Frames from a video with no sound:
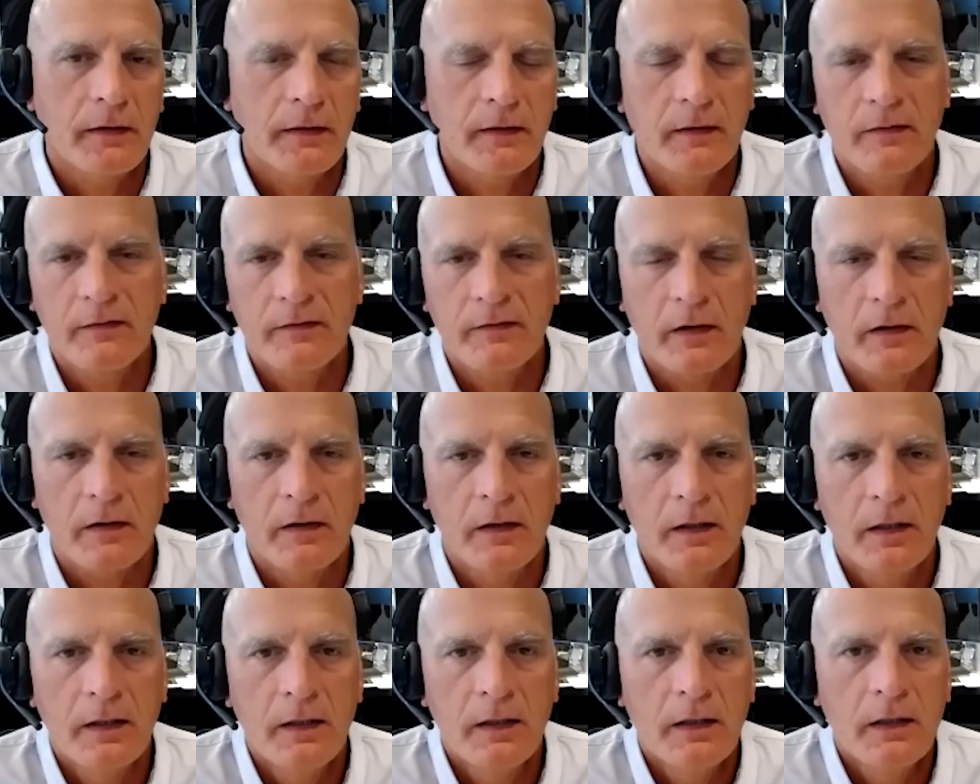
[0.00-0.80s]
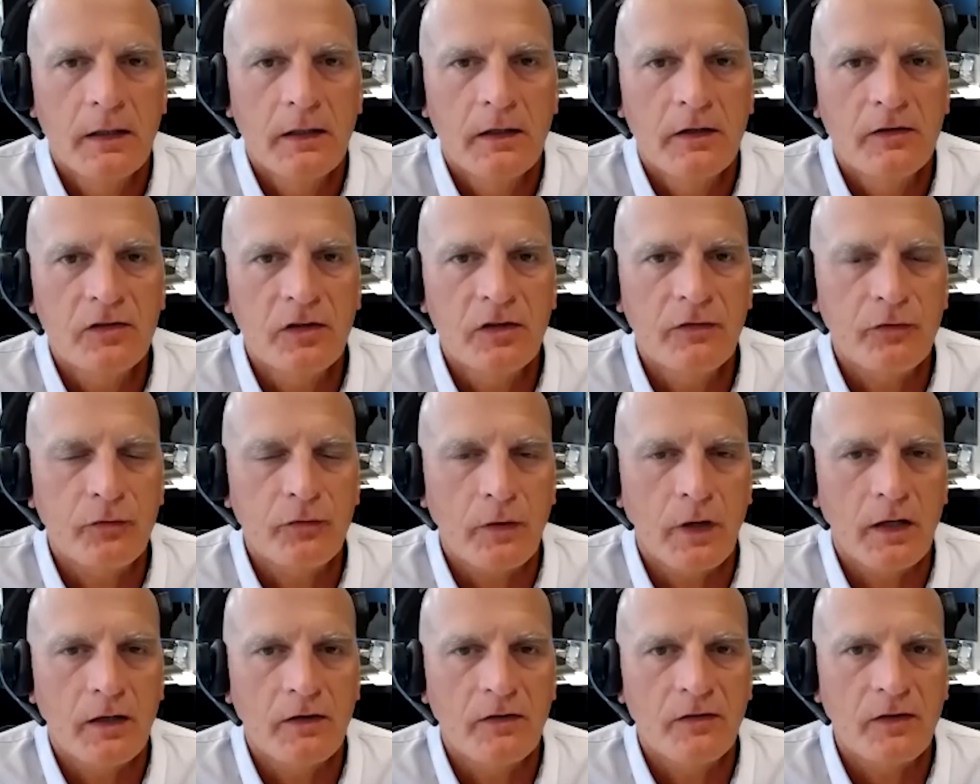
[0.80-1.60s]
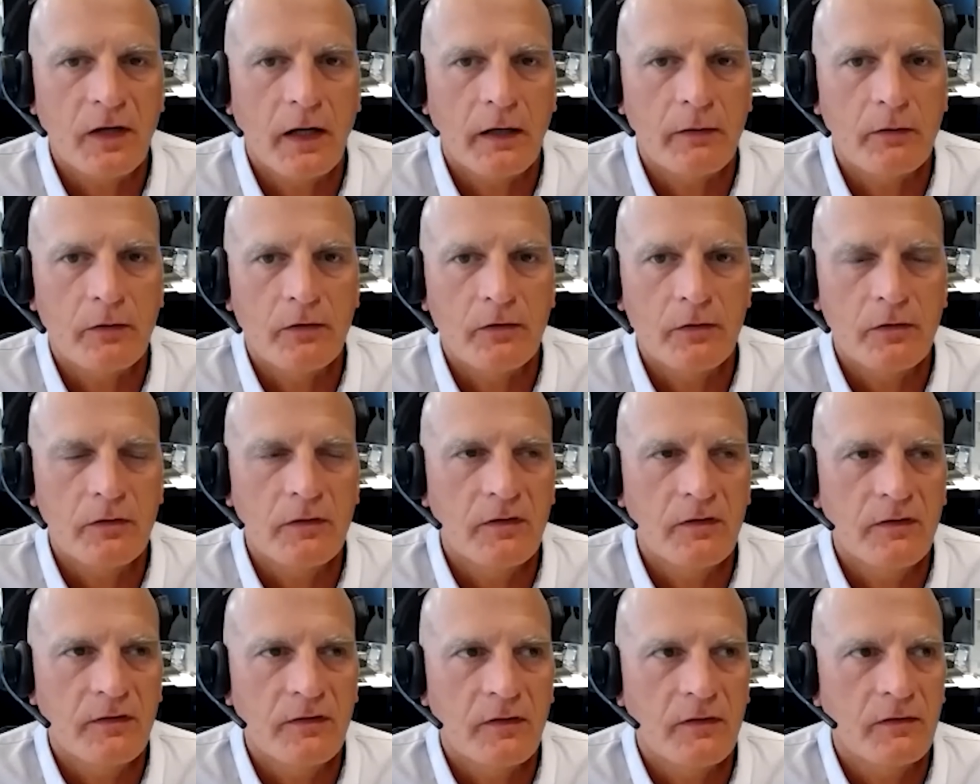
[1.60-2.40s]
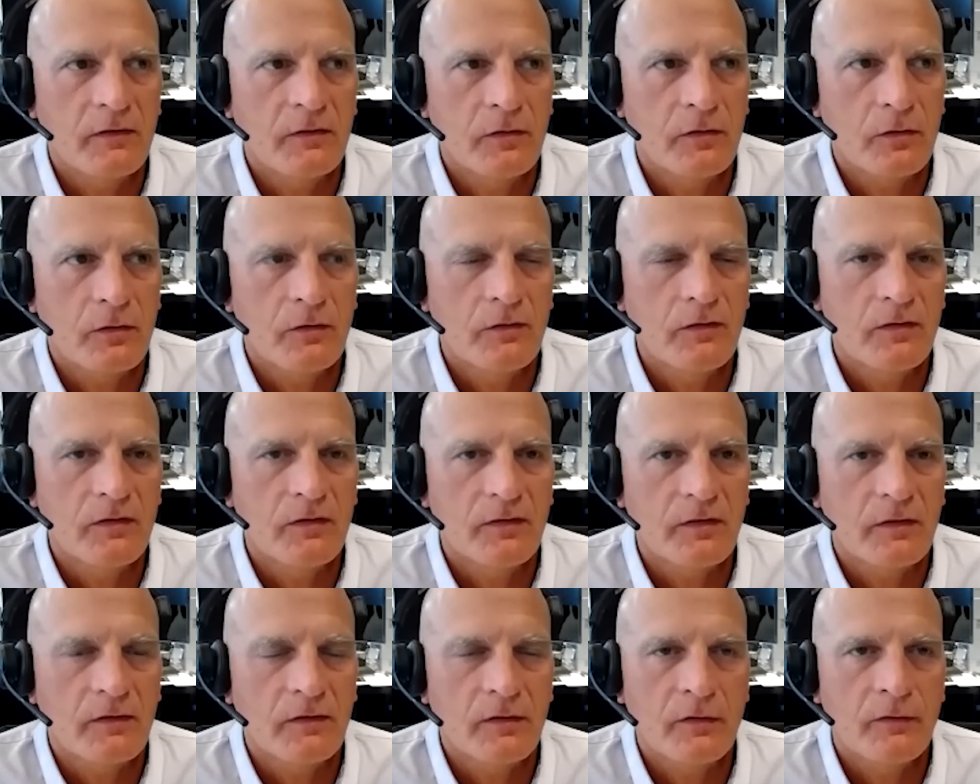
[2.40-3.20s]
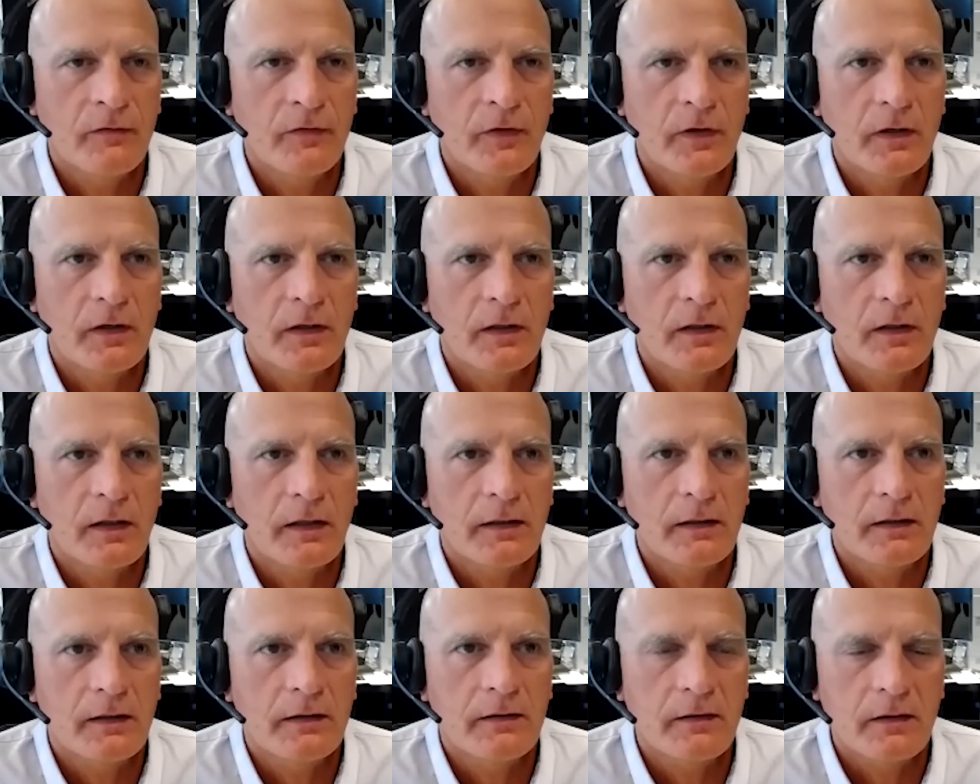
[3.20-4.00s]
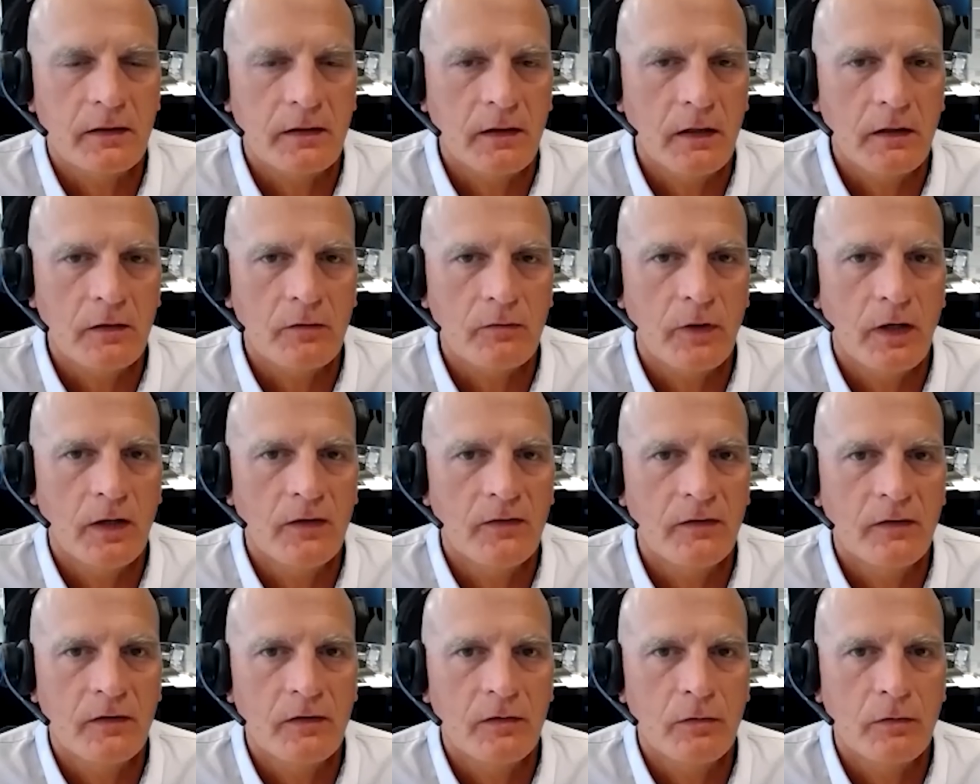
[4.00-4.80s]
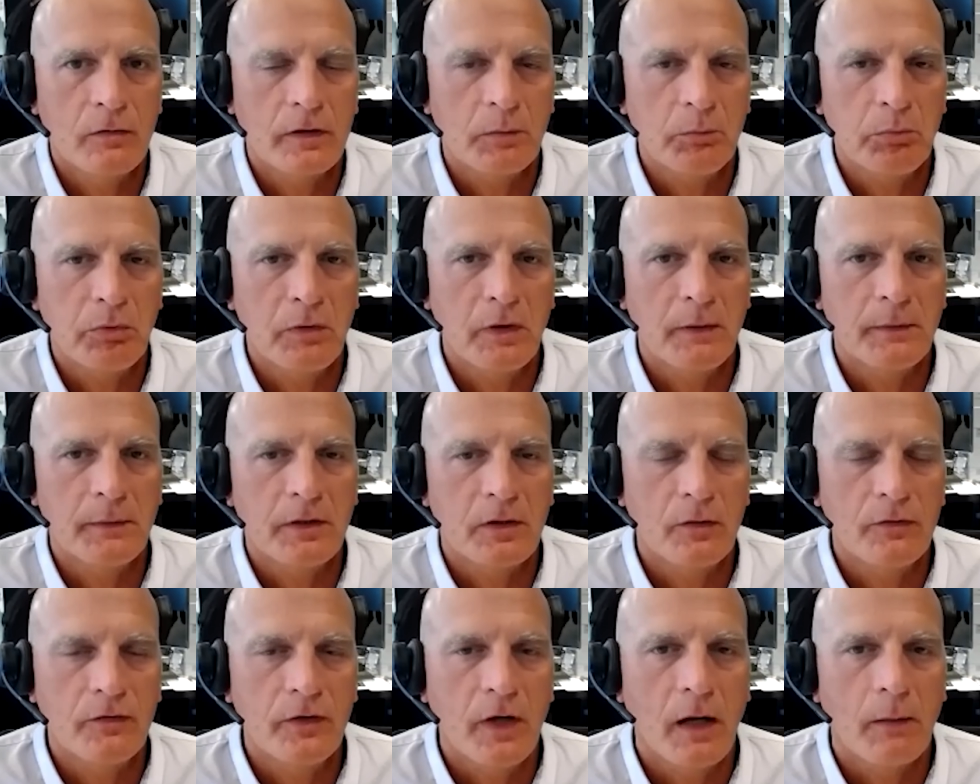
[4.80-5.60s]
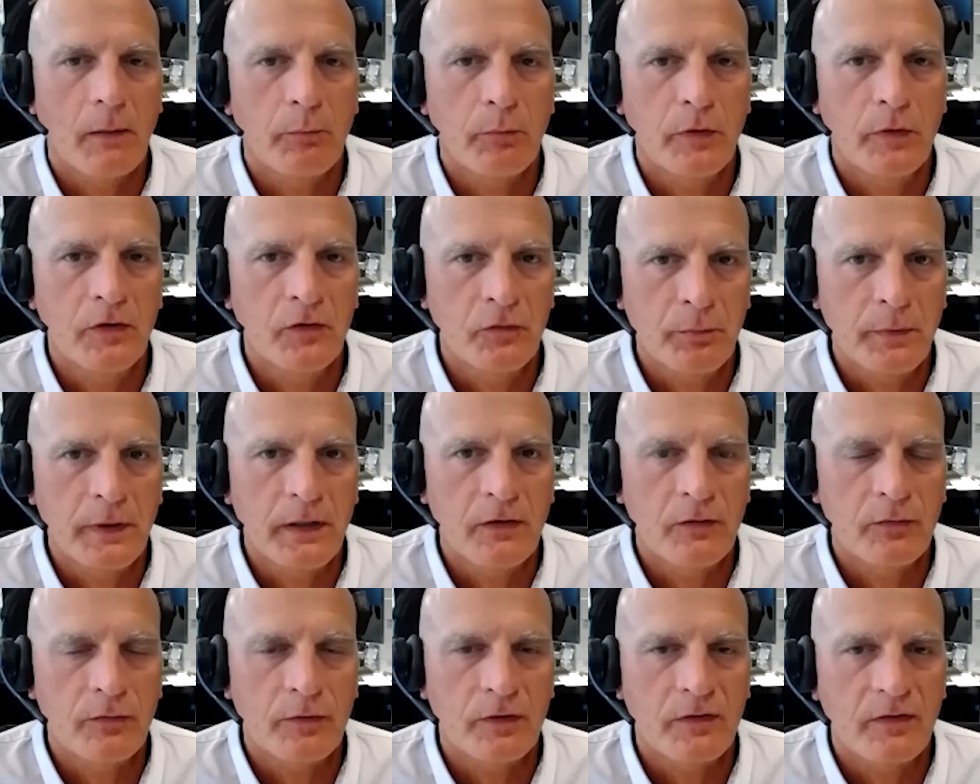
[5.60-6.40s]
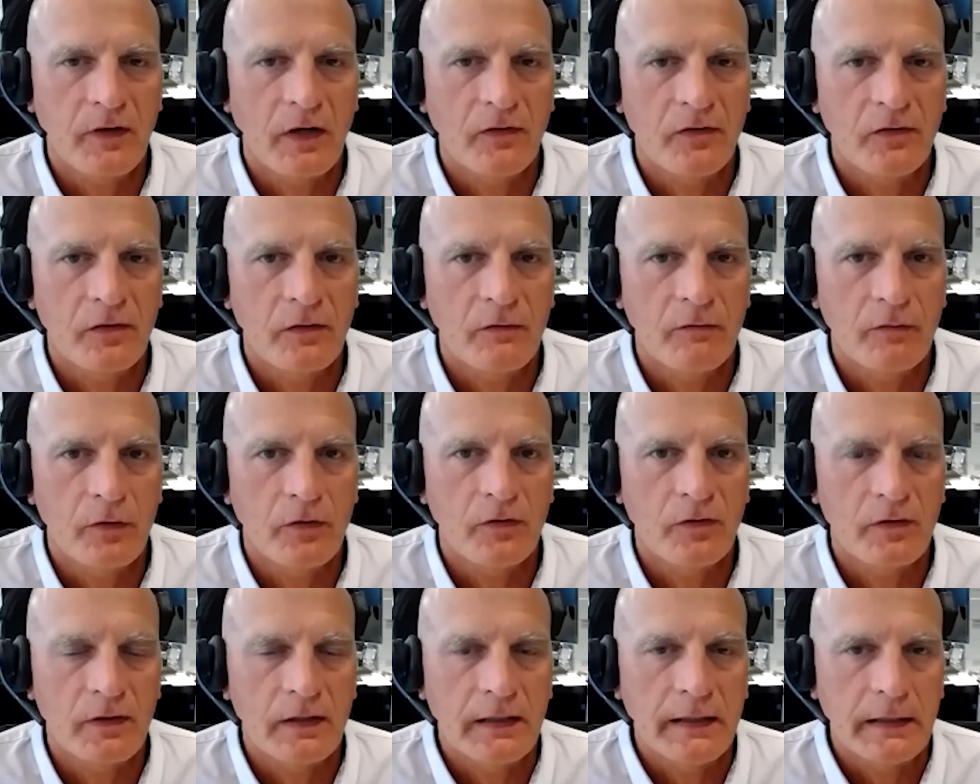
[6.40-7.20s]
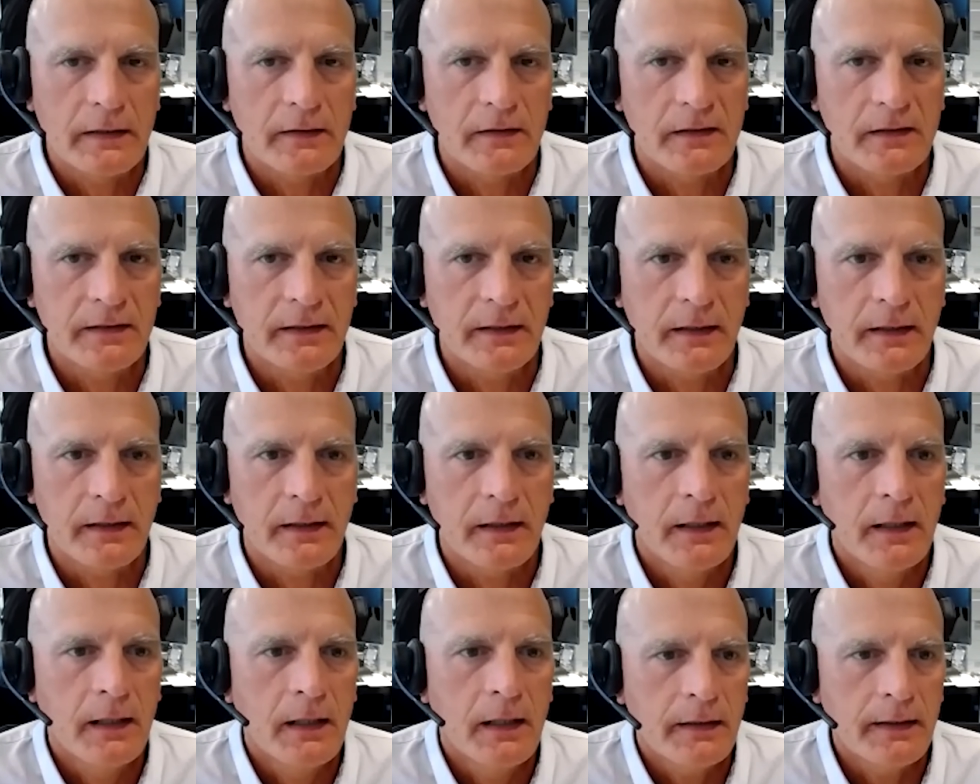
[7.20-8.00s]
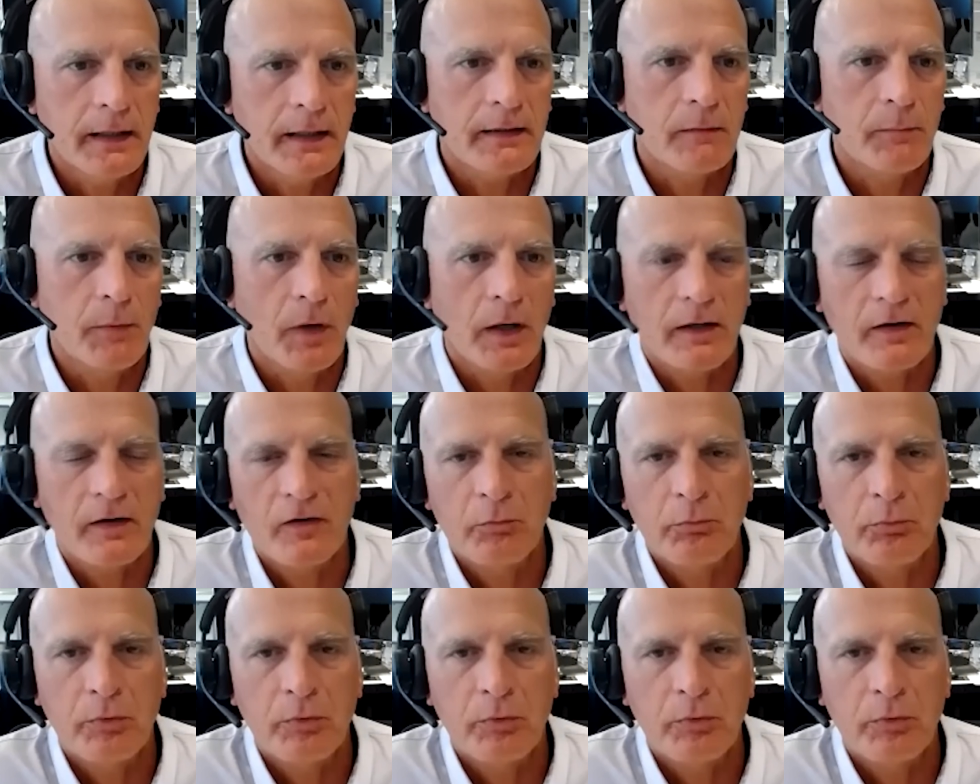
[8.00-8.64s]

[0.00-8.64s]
And as our chief strategist, Ira Jersey says, they're very unlikely to cut rates until unemployment goes up, which means recession virtually guaranteed. Yet the market's